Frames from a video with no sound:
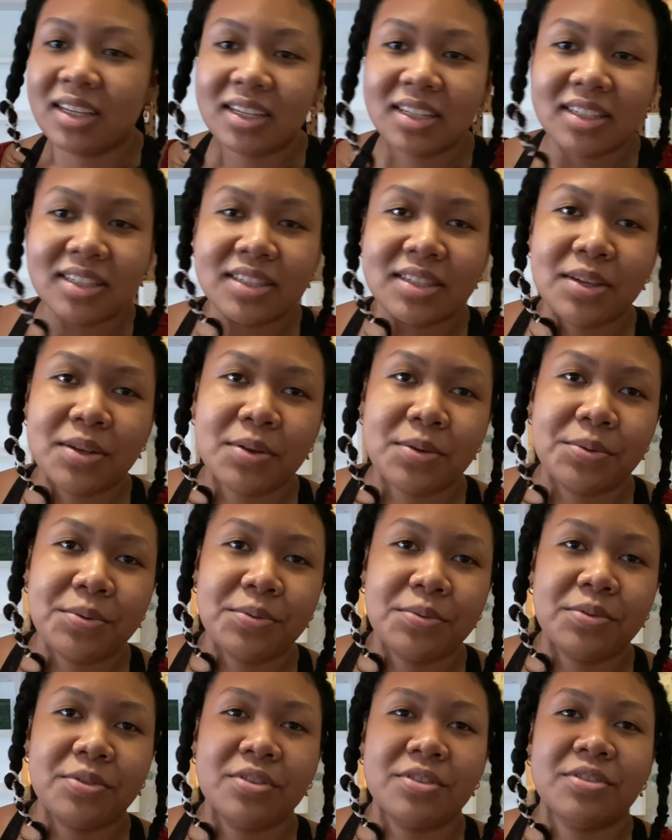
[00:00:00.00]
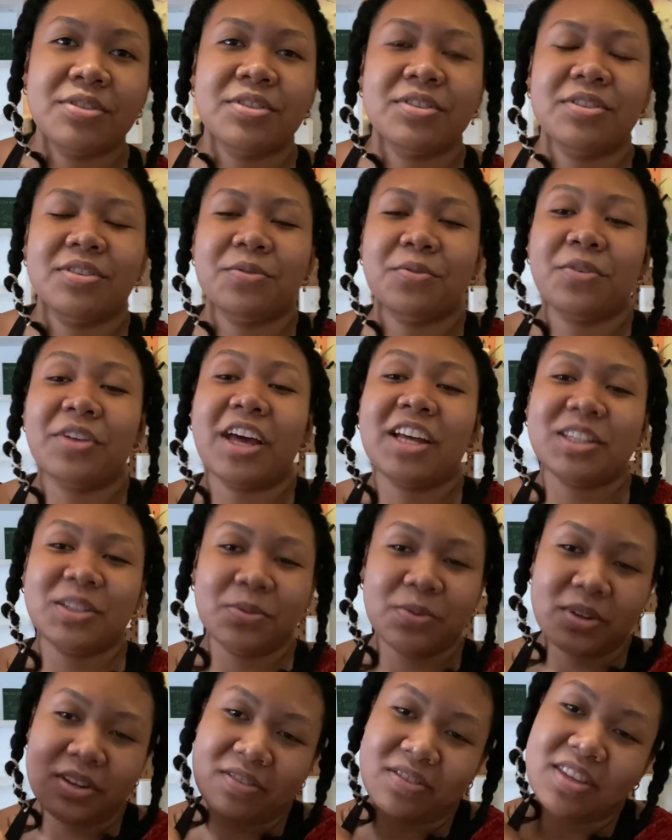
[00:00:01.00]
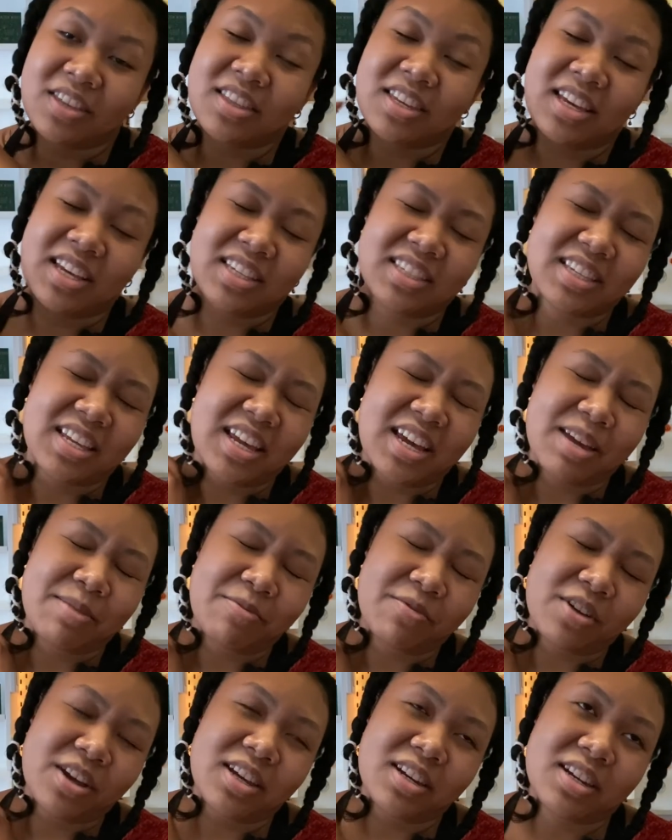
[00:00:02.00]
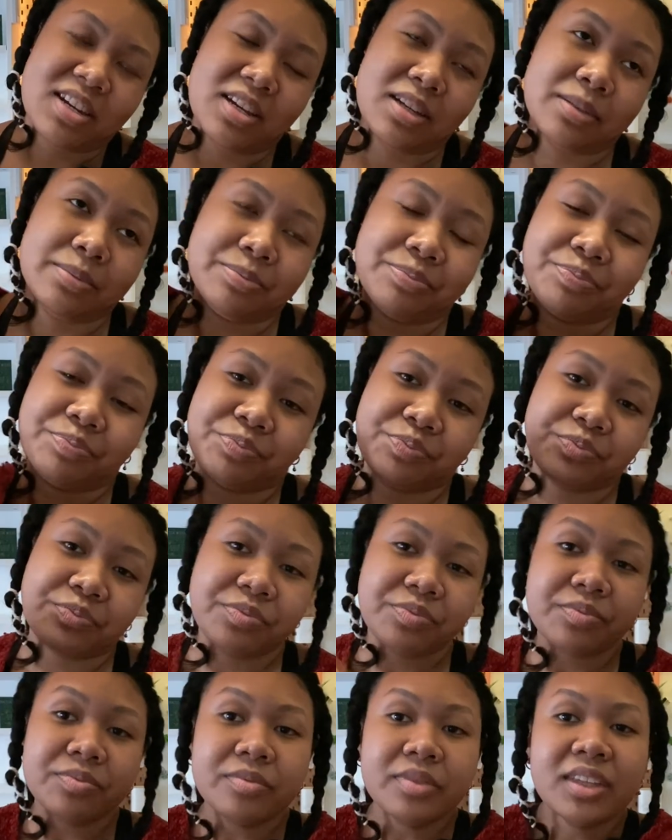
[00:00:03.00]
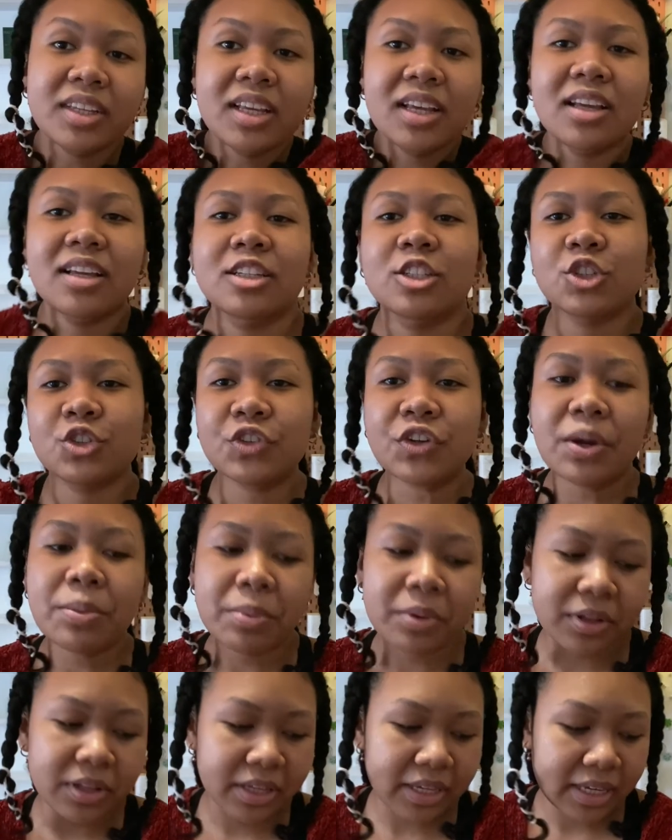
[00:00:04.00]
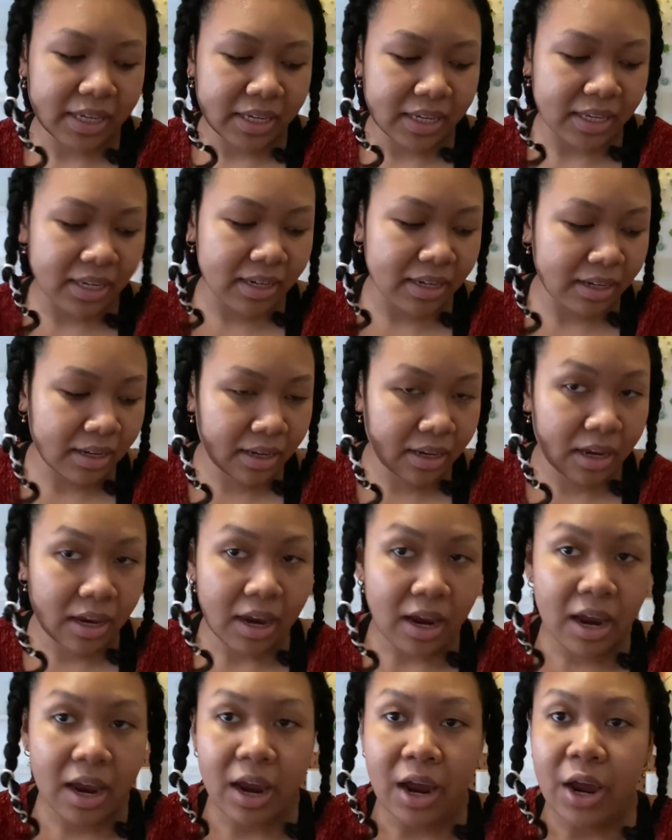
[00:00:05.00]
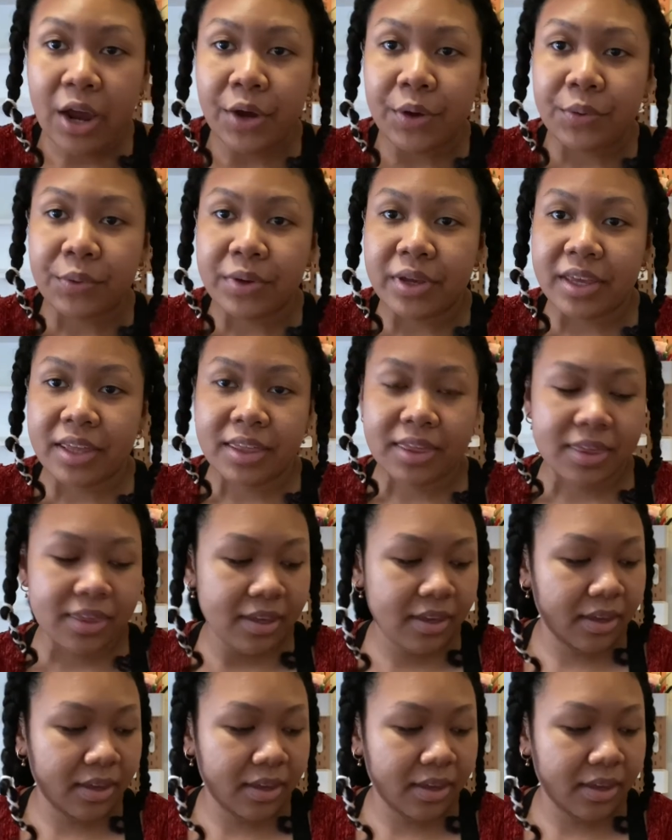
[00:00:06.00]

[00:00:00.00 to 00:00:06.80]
so that's one of the things that I'm finding trouble in with